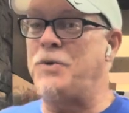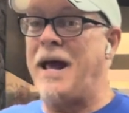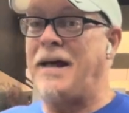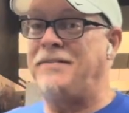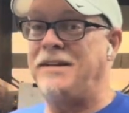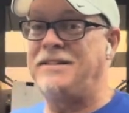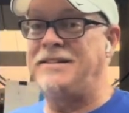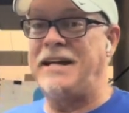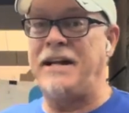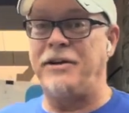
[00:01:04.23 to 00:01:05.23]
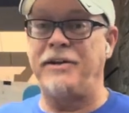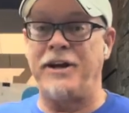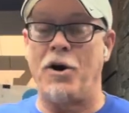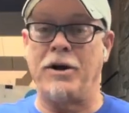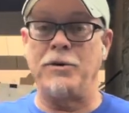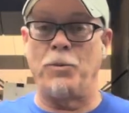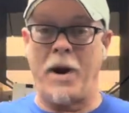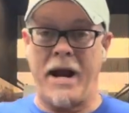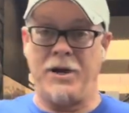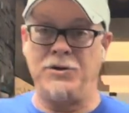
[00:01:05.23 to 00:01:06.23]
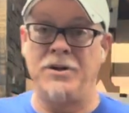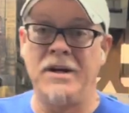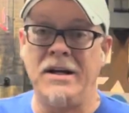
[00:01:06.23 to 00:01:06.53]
at this state-of-the-art range.